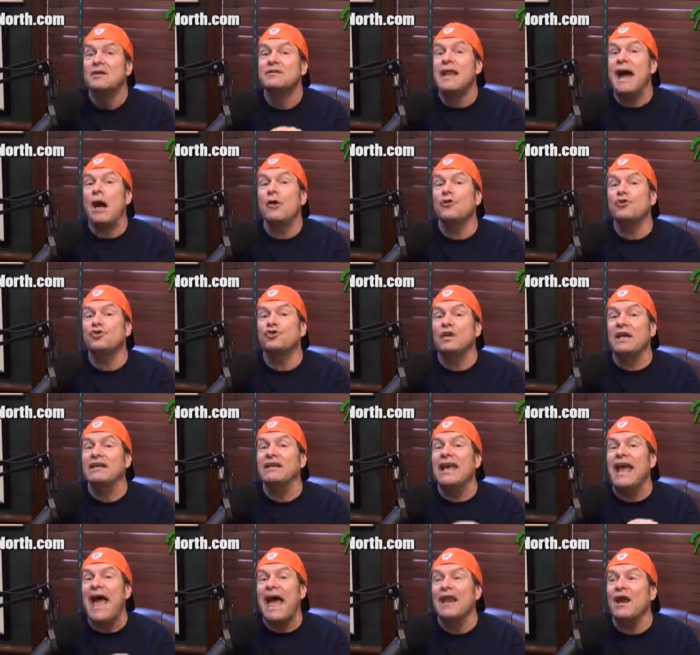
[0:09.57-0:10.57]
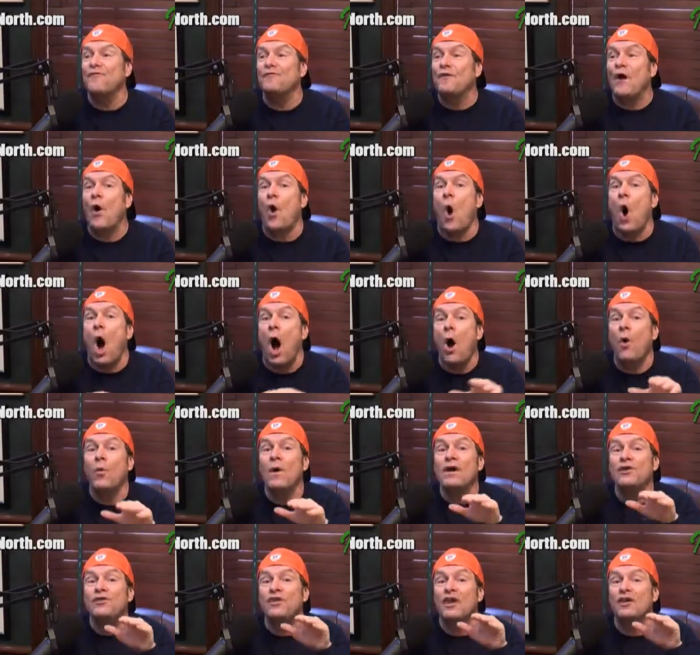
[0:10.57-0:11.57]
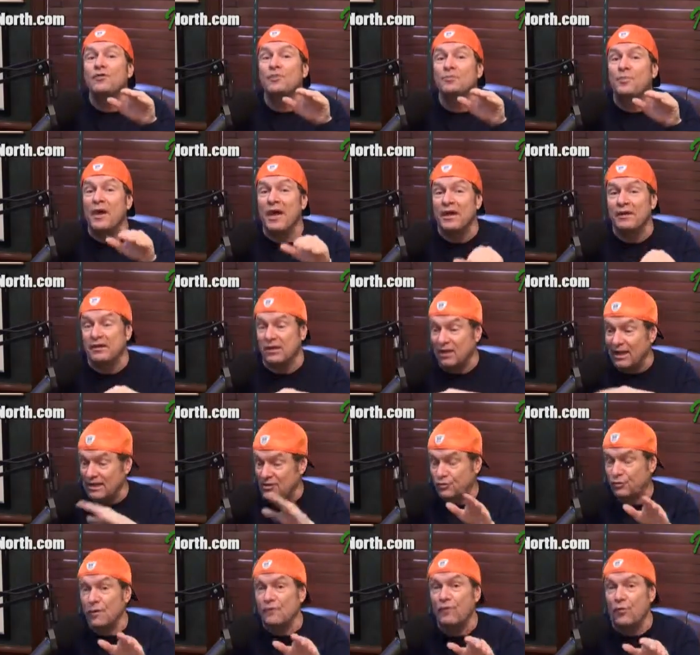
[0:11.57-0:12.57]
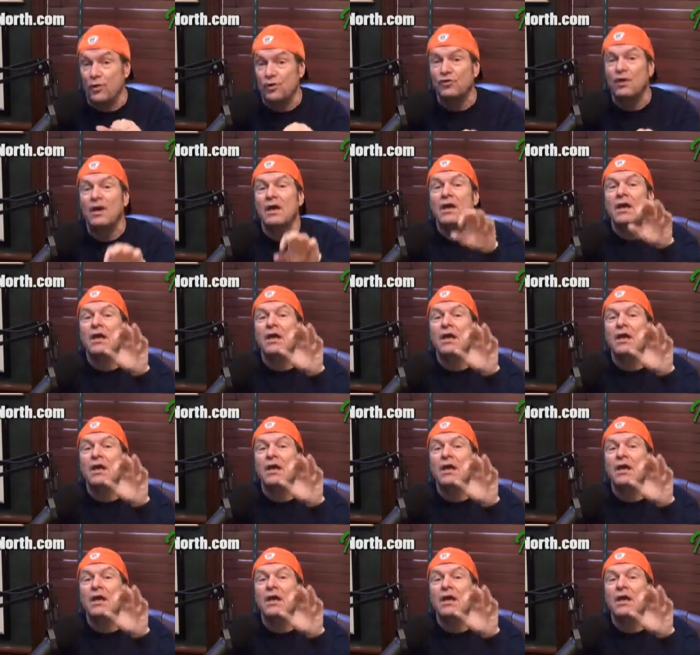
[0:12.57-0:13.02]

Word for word: Now they're saying the NFL always has been, the last three, four years,